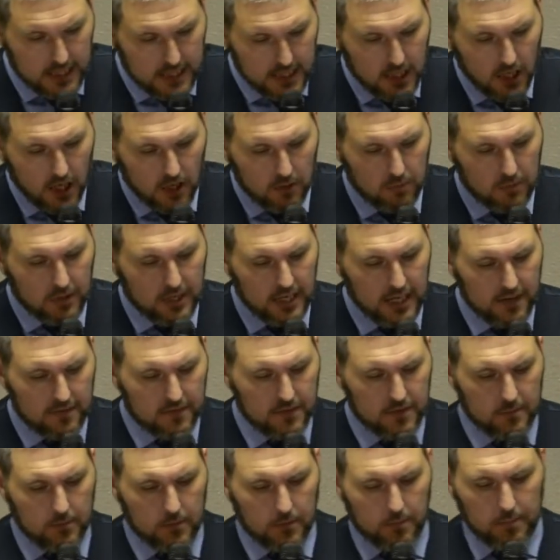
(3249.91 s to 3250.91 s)
God would
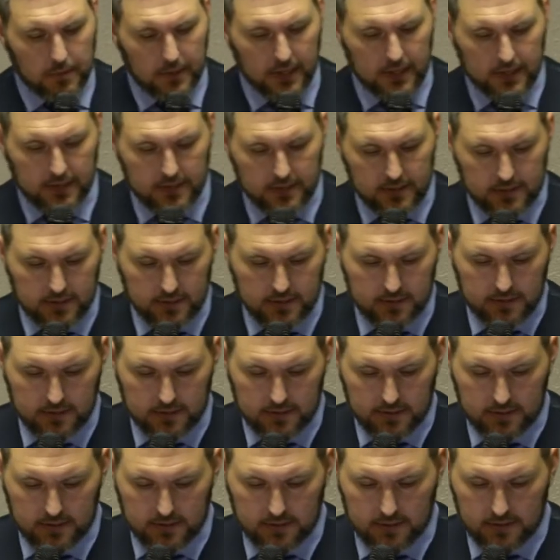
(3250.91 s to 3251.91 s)
have them repent.
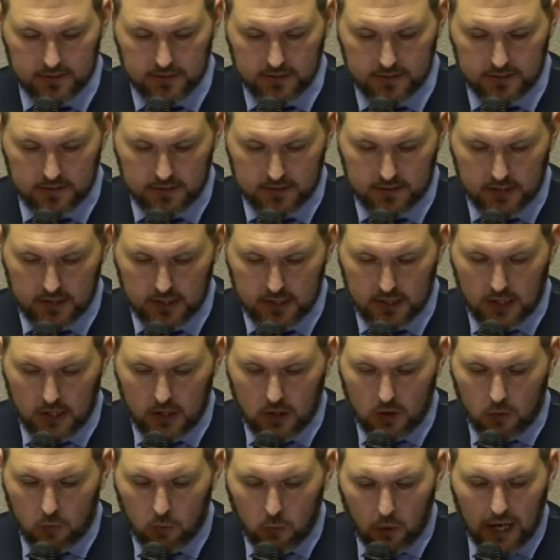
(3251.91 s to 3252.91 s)

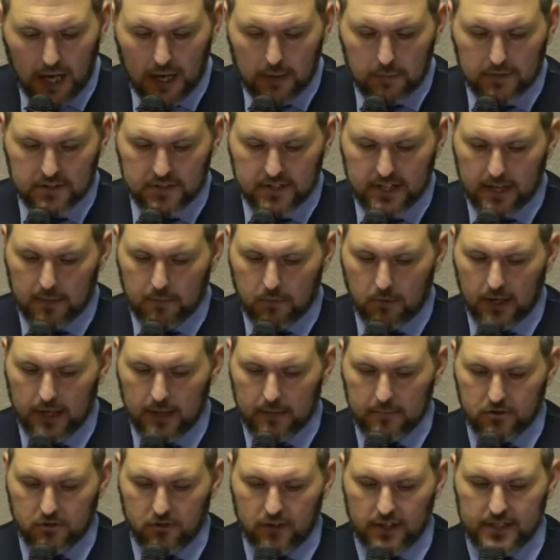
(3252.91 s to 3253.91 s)
Why was
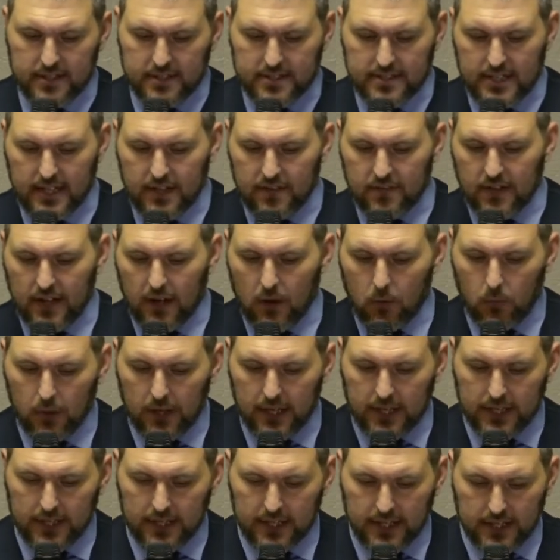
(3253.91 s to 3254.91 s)
Abraham trying to save that
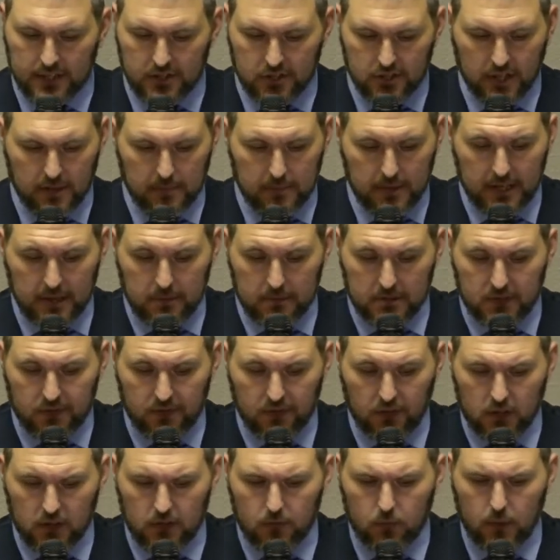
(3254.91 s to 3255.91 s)
wicked nation? I mean, it was
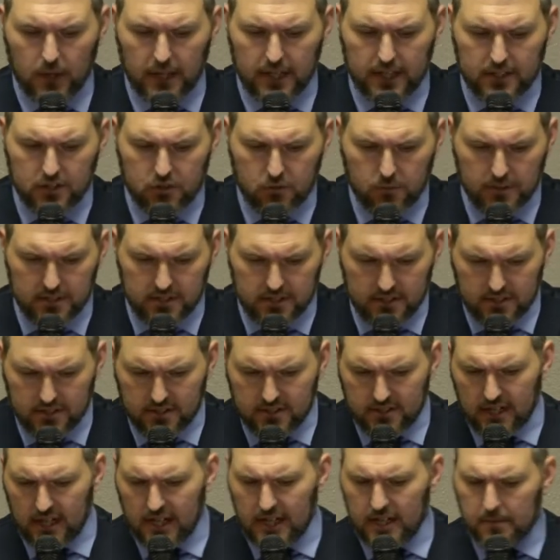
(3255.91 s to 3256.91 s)
full of wicked, twisted
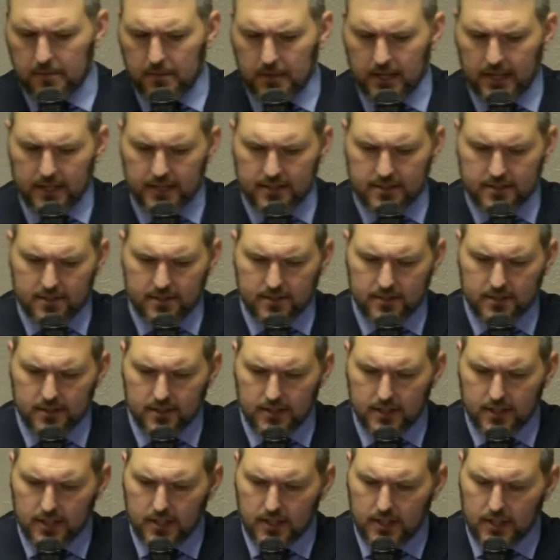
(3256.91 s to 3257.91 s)
sodomites
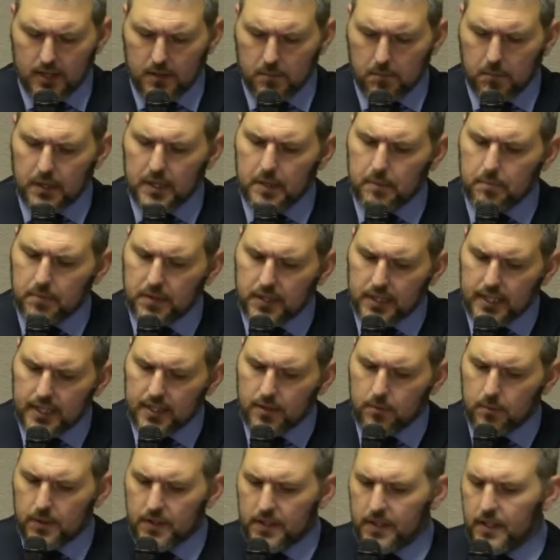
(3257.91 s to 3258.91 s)
but he
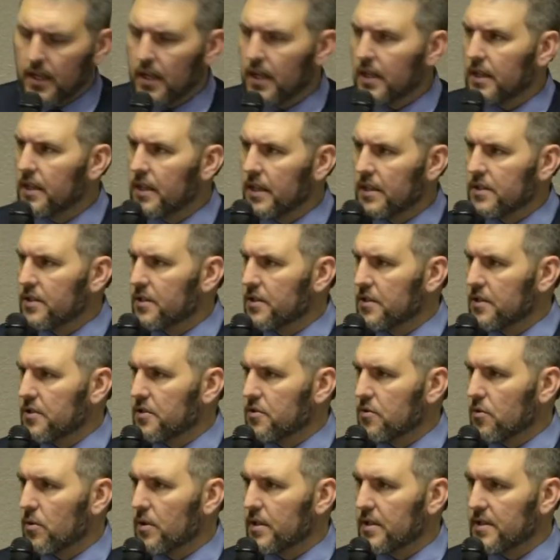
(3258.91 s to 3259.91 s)
pleaded with God not to
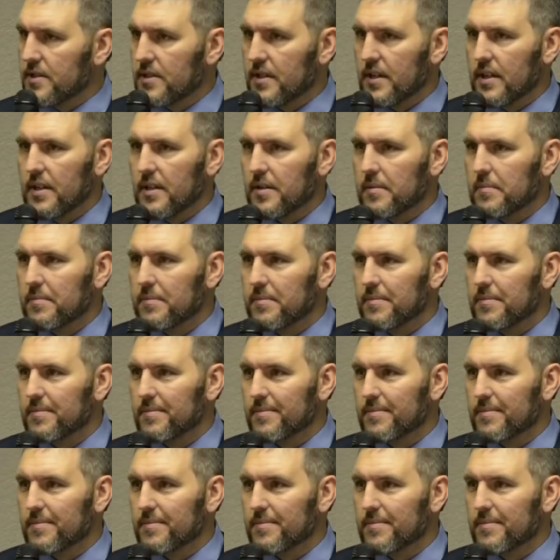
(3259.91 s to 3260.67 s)
destroy Sodom.